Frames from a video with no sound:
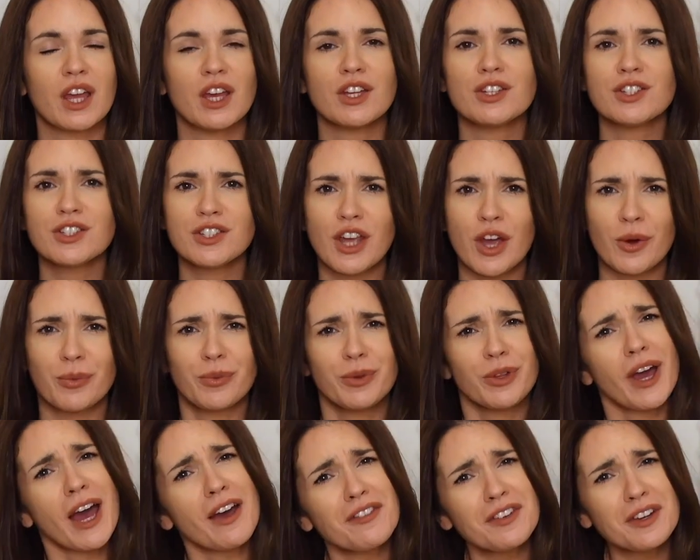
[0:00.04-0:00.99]
So
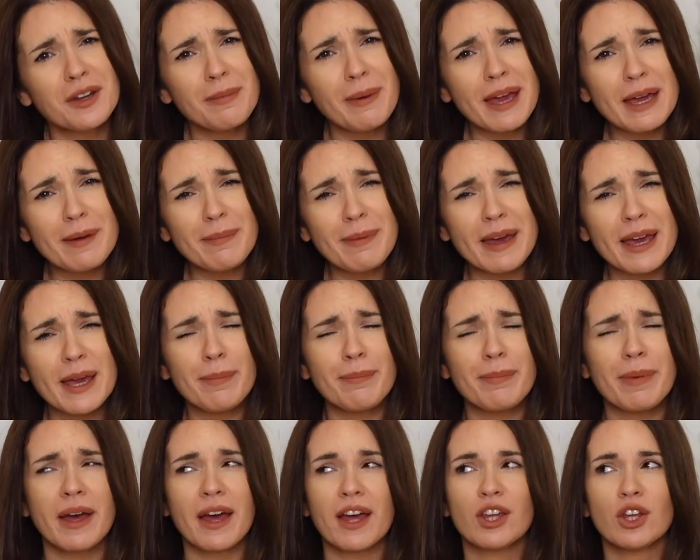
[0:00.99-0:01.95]
you're having a baby,
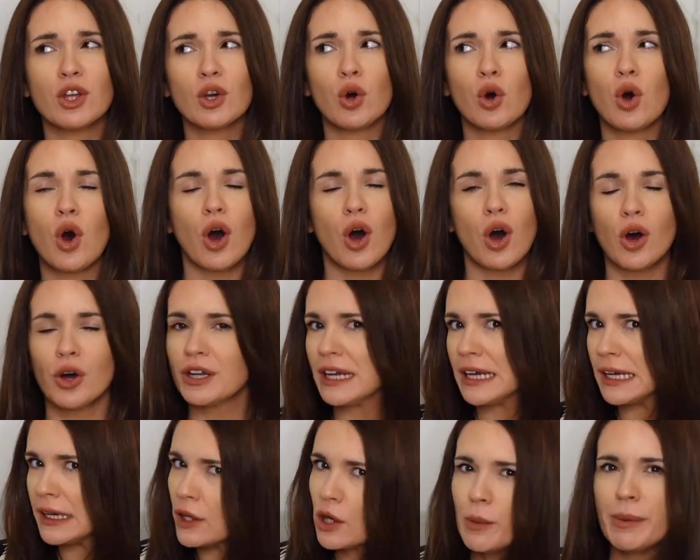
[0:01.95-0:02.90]
but you're on a
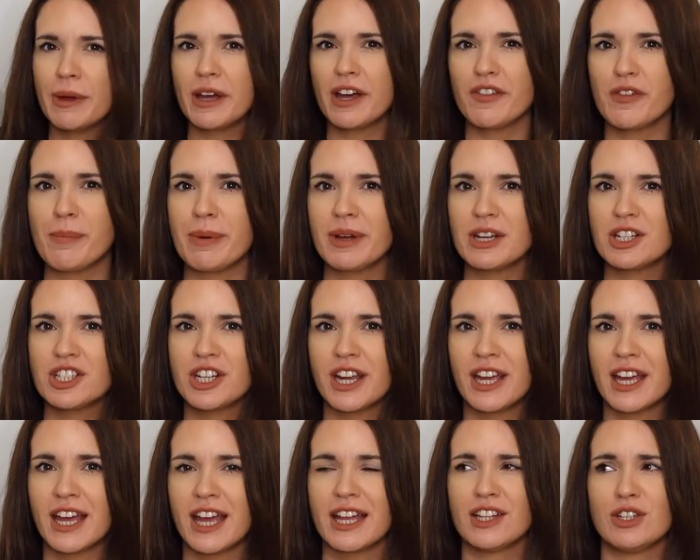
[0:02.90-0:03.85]
little bit of a
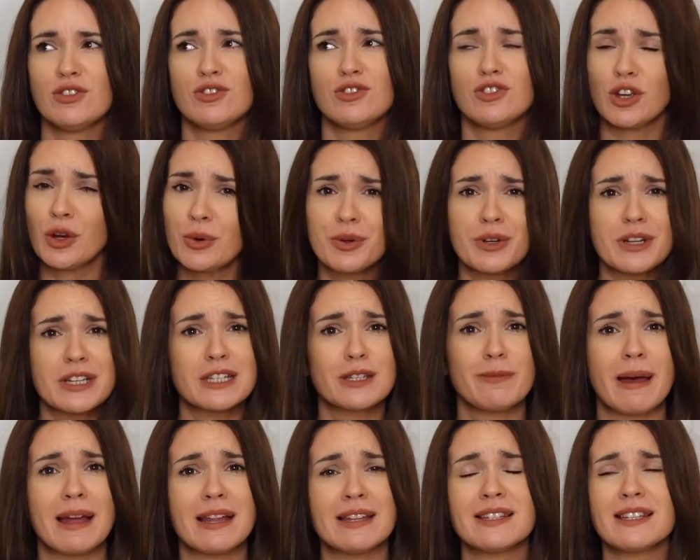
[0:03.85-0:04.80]
budget. You don't want to
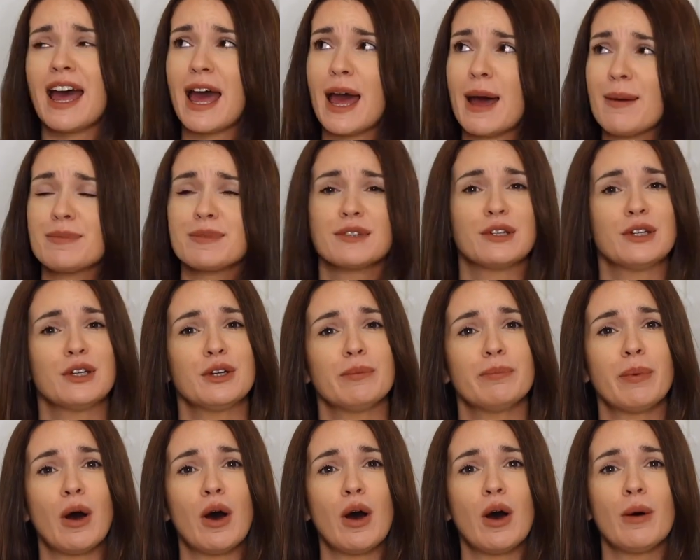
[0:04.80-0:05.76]
spend an absolute
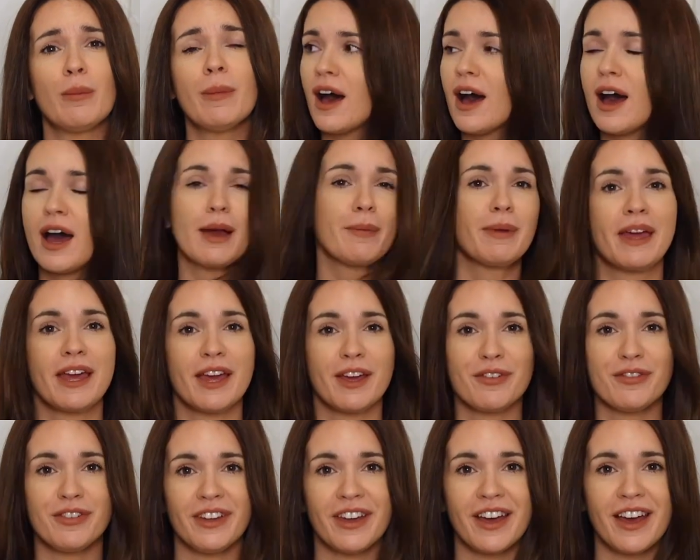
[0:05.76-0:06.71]
bomb. I'm here
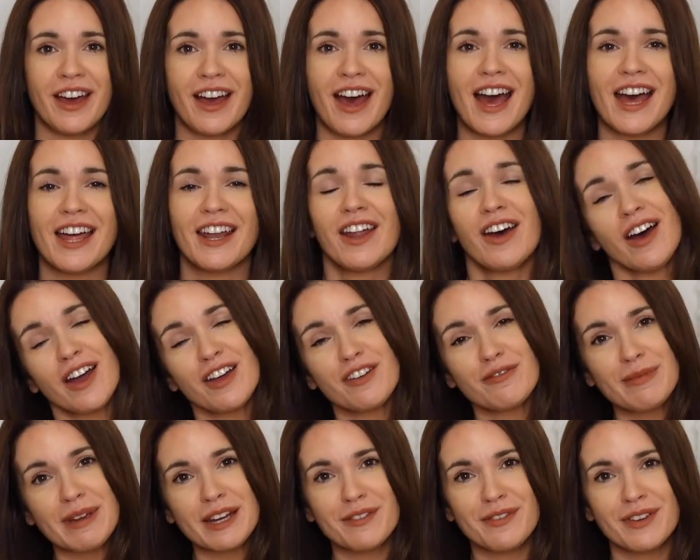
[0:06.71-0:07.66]
for you, and I've
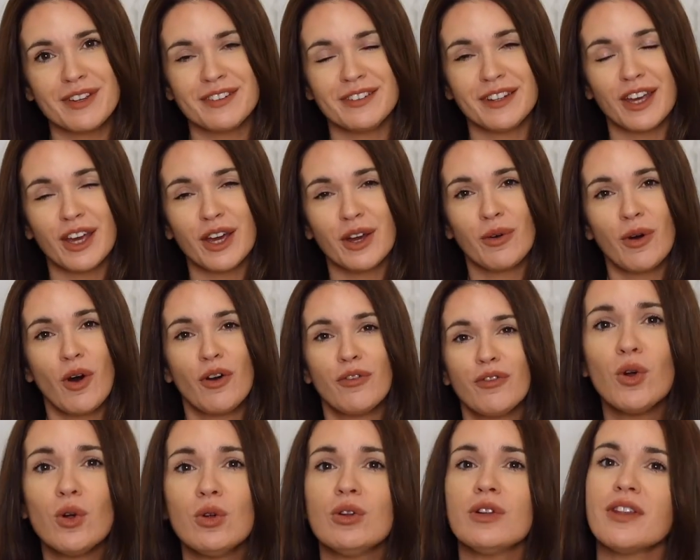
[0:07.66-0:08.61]
made a video
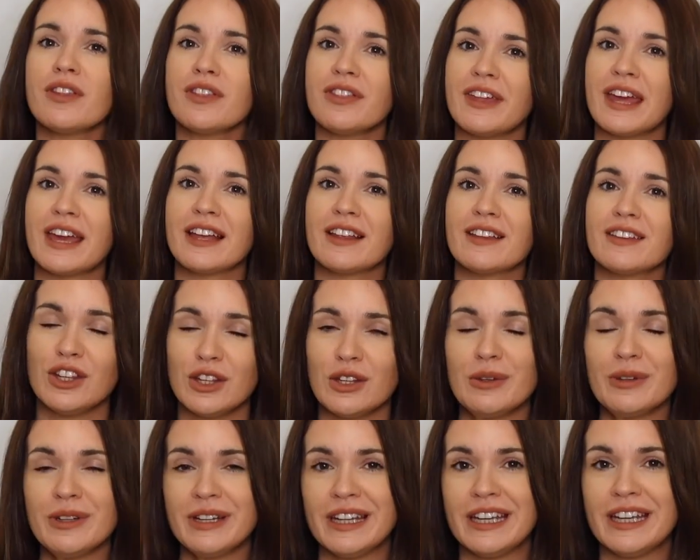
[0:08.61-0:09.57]
of all the things
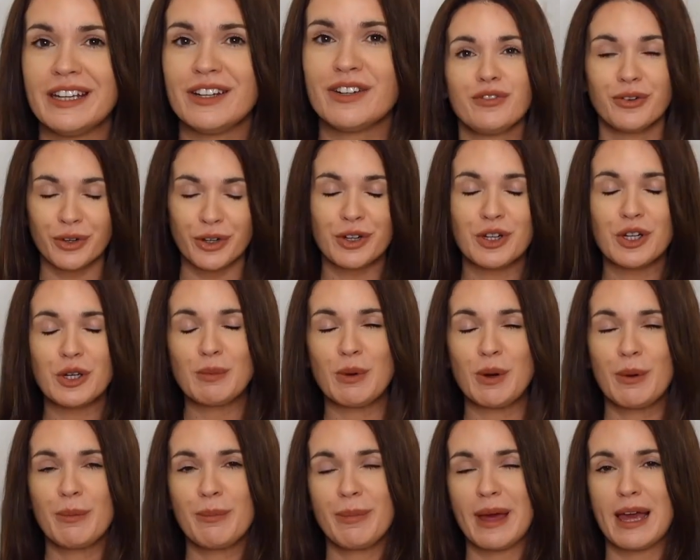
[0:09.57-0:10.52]
you need for a
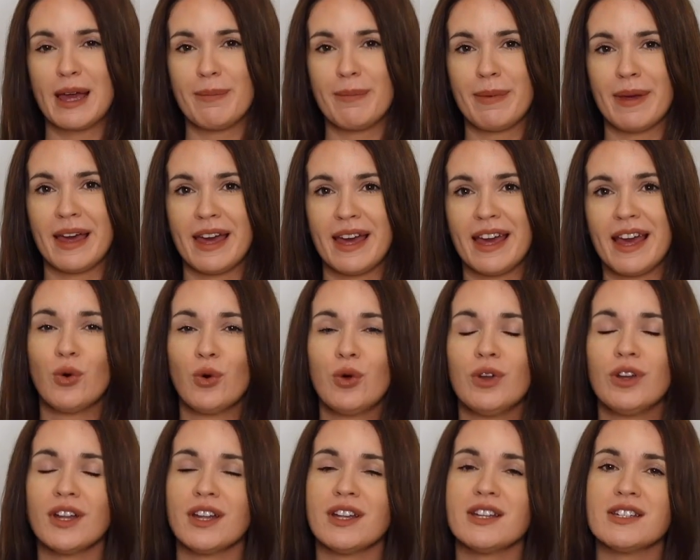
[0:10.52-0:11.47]
newborn baby,
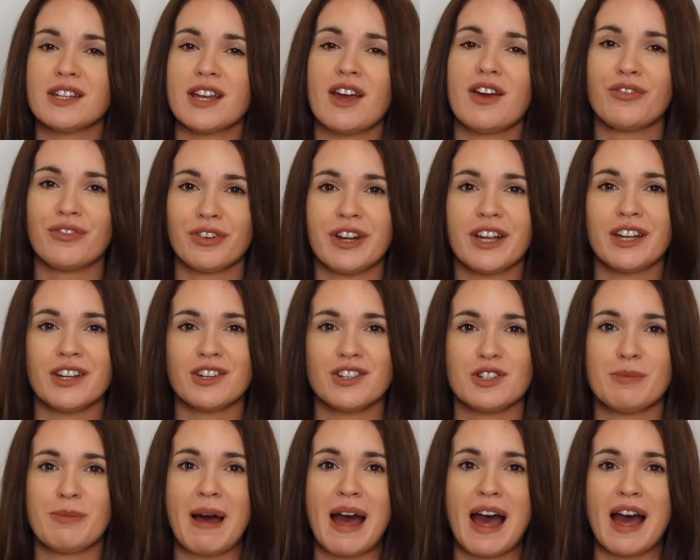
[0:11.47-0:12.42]
all under
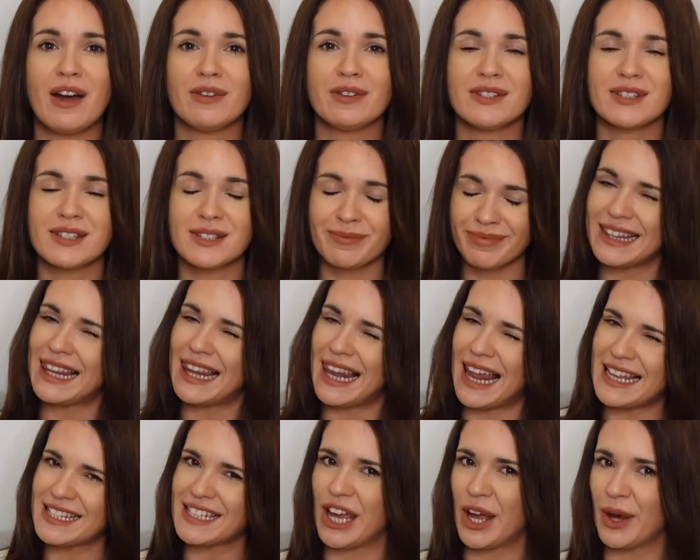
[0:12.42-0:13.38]
£300.
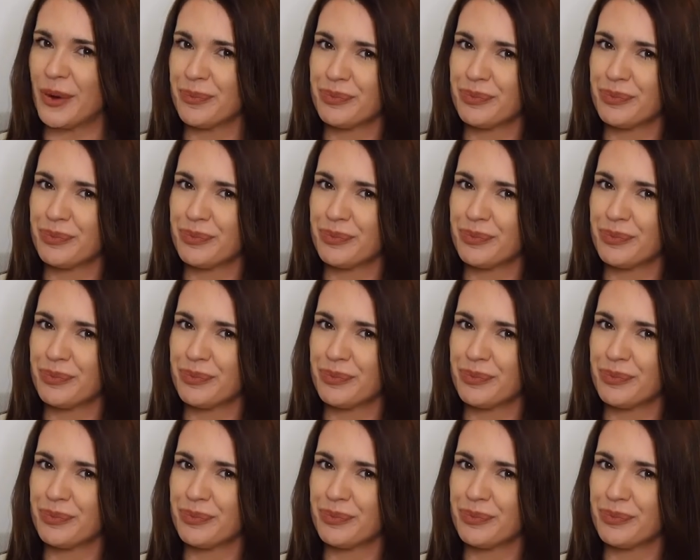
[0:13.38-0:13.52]
Let's go.